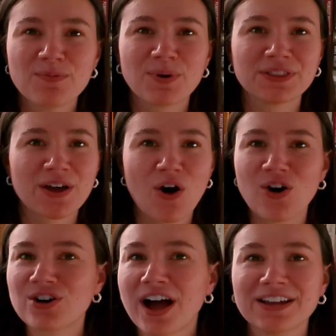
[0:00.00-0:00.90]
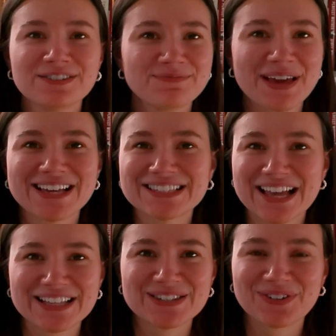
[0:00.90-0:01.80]
but they all kind of make
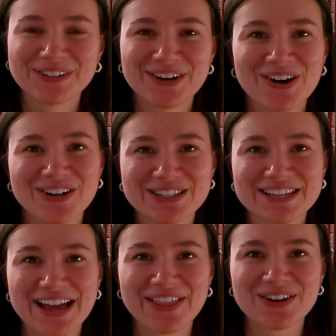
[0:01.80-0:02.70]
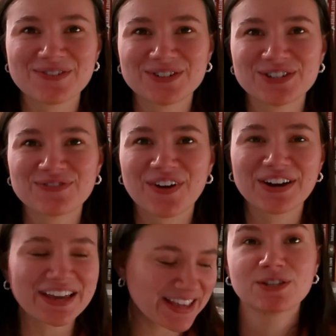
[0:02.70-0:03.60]
sense when they're all together, which is
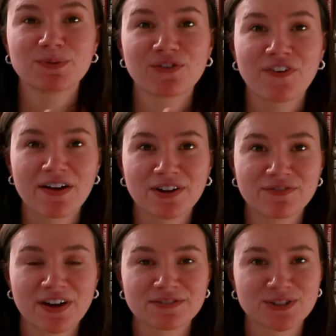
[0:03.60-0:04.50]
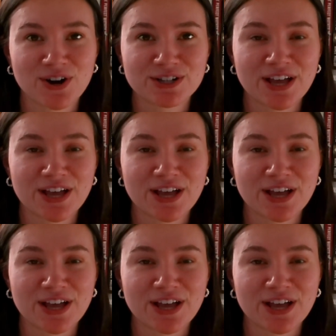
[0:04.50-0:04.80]
funny. This book, 5 out of 5 stars.